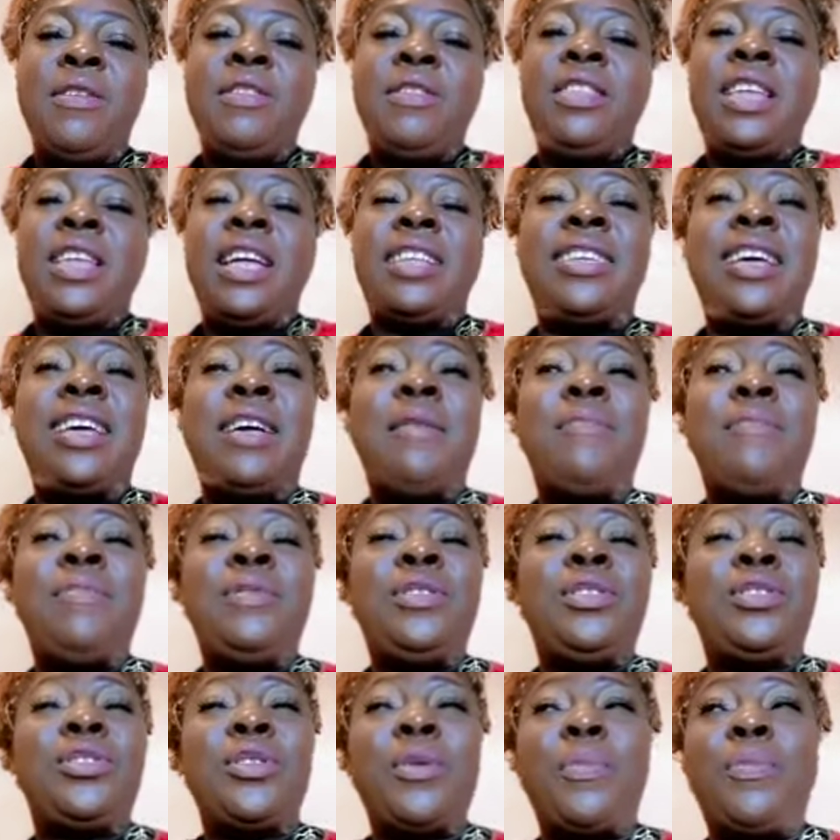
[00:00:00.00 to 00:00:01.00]
that have been
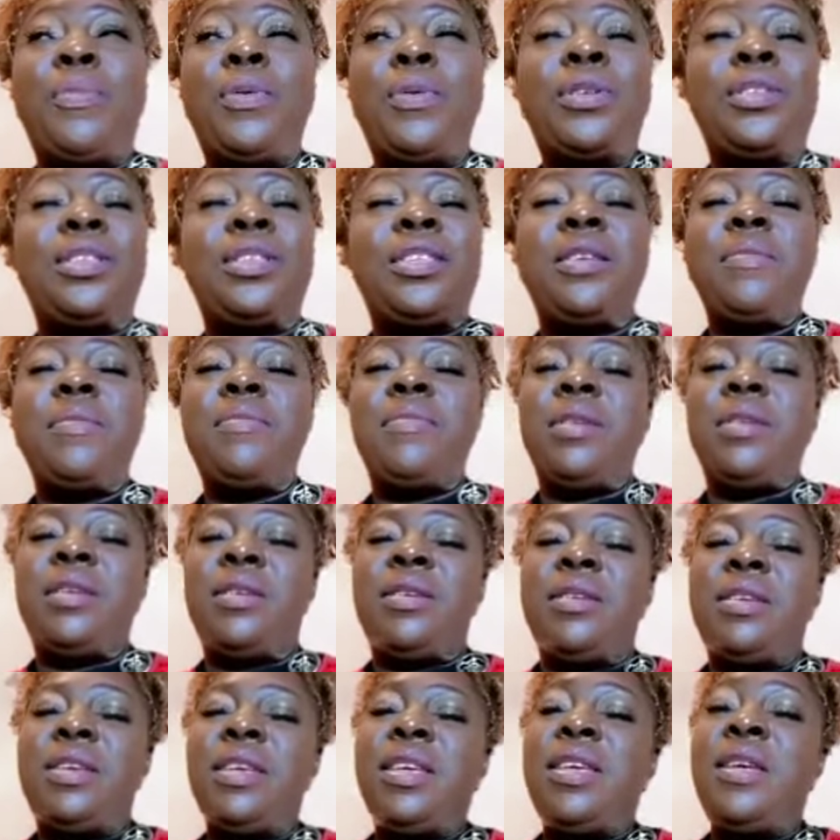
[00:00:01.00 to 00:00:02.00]
supporting
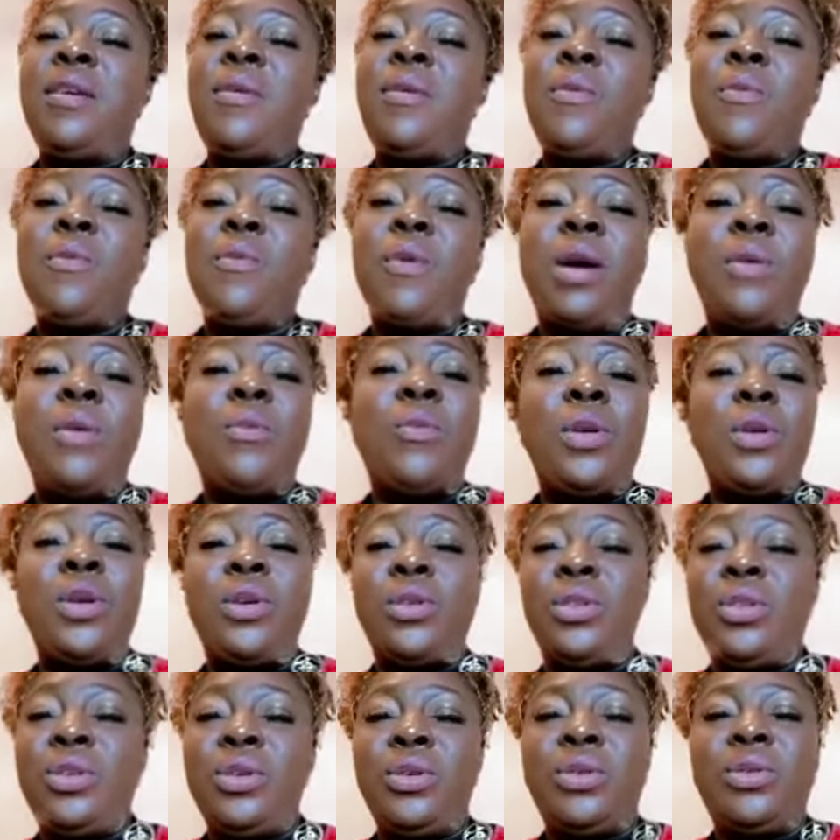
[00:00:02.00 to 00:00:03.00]
me in one way or
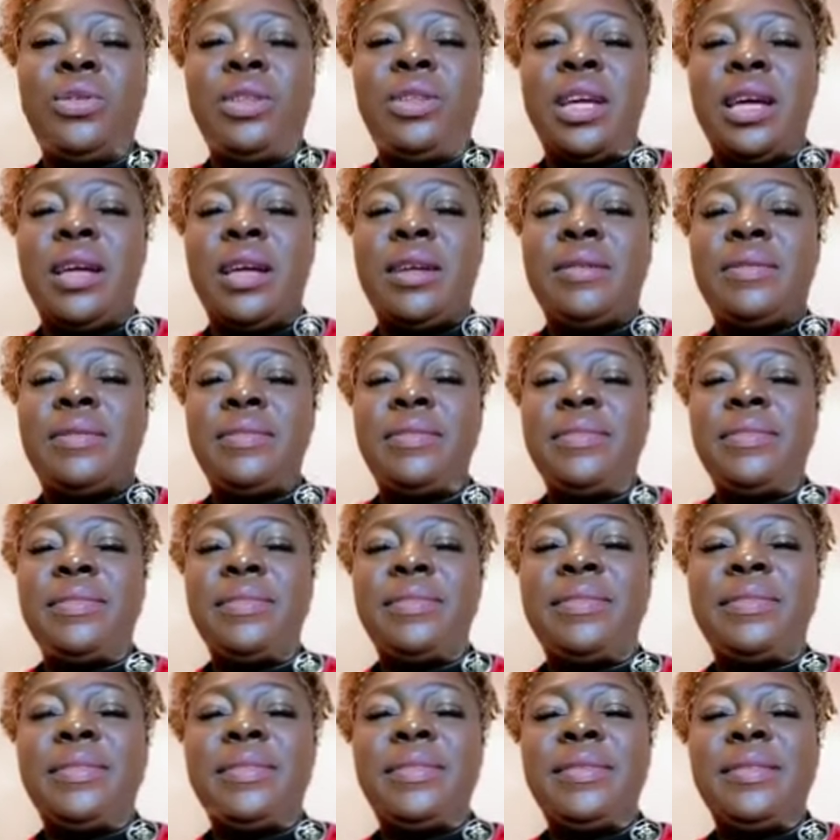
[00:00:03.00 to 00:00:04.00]
the other.
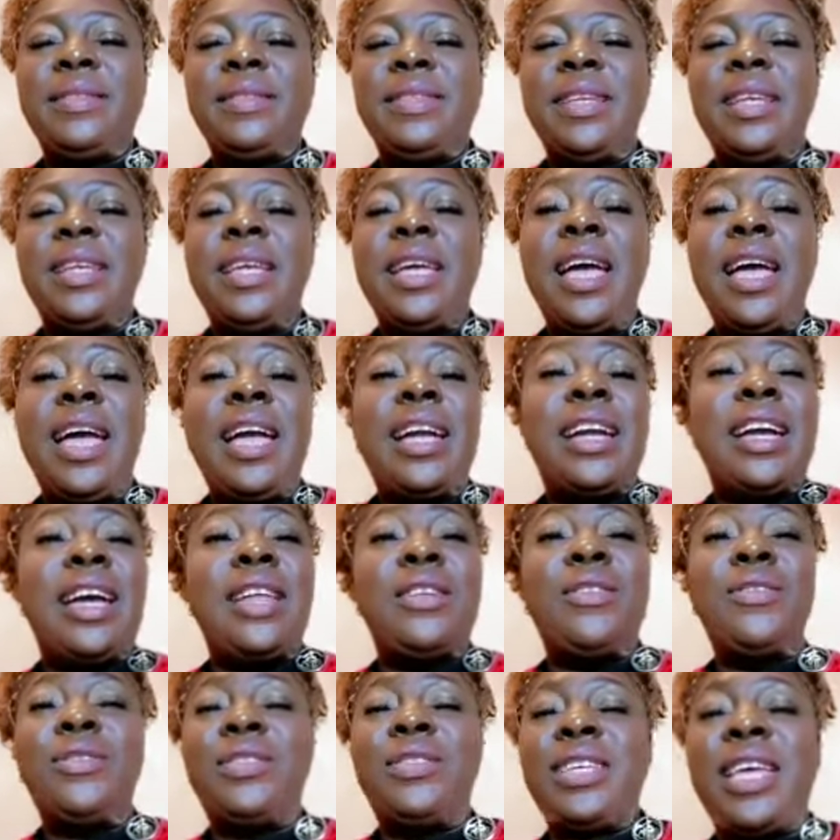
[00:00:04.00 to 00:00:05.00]
I
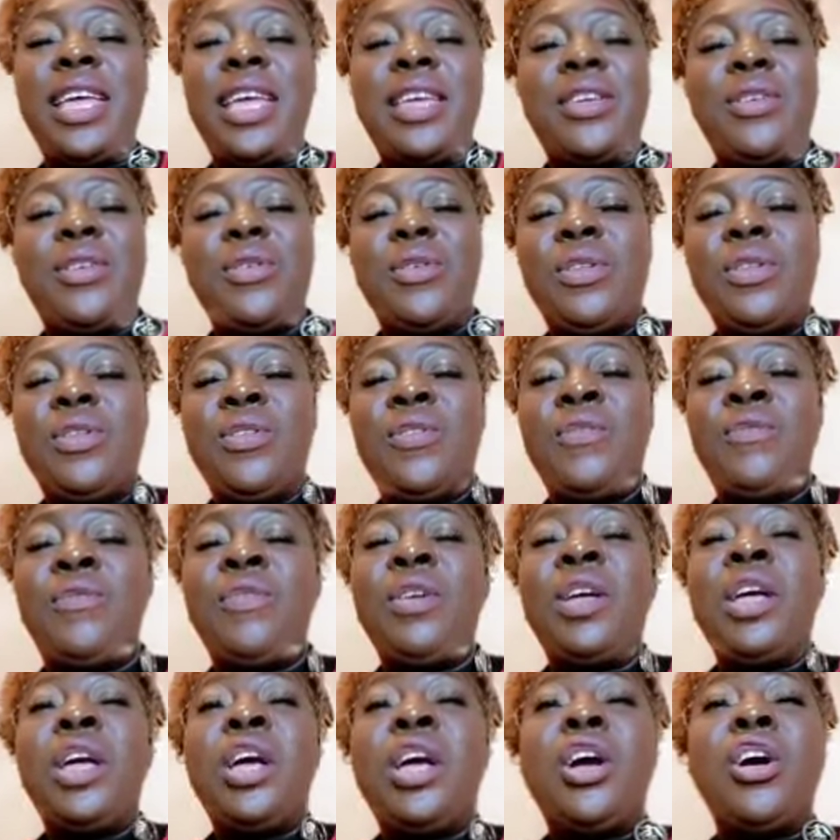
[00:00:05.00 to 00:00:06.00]
cannot thank you enough.
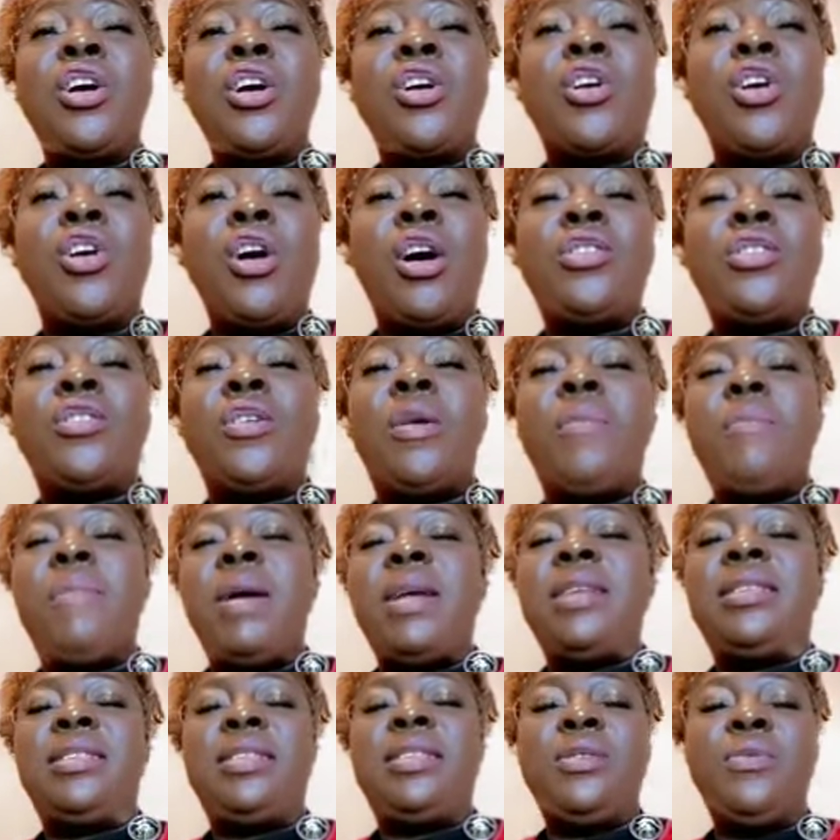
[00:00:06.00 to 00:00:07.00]
God
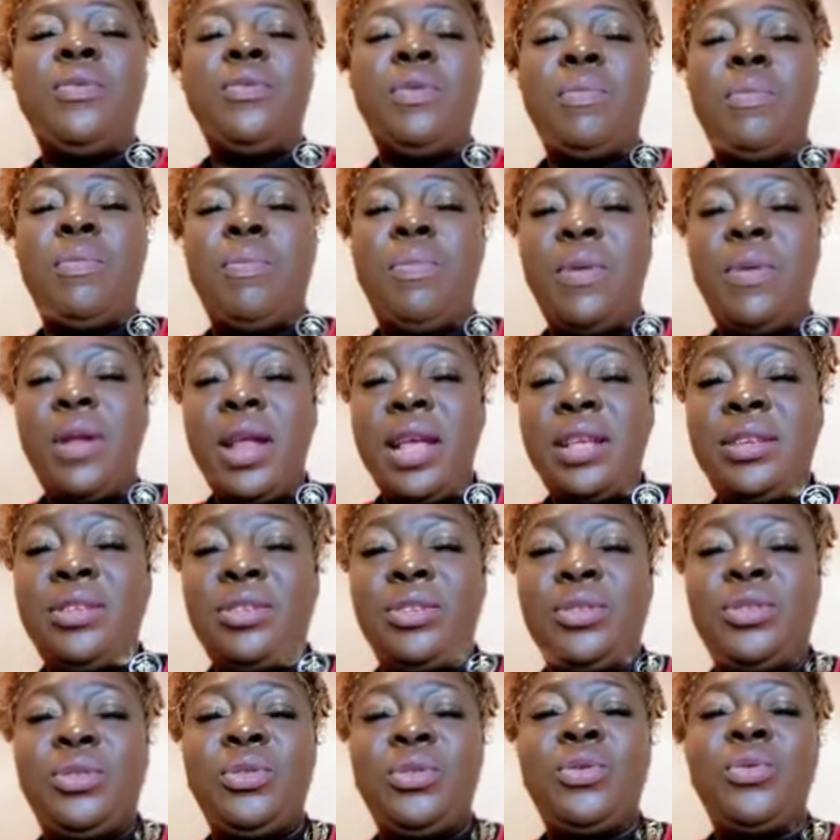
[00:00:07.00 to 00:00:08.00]
Almighty will
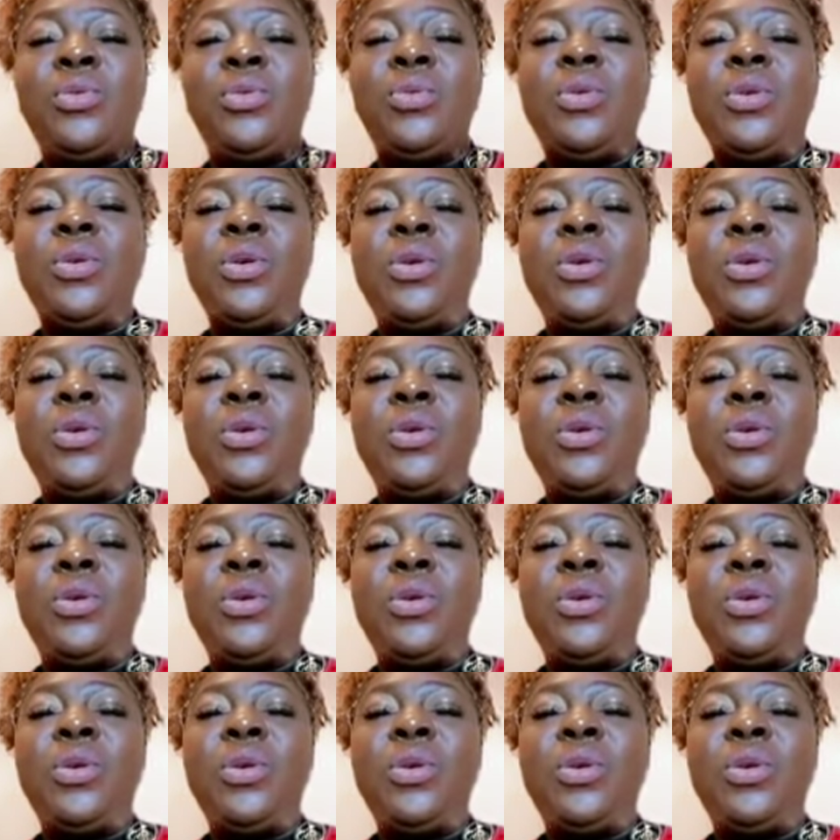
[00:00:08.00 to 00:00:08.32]
bless you,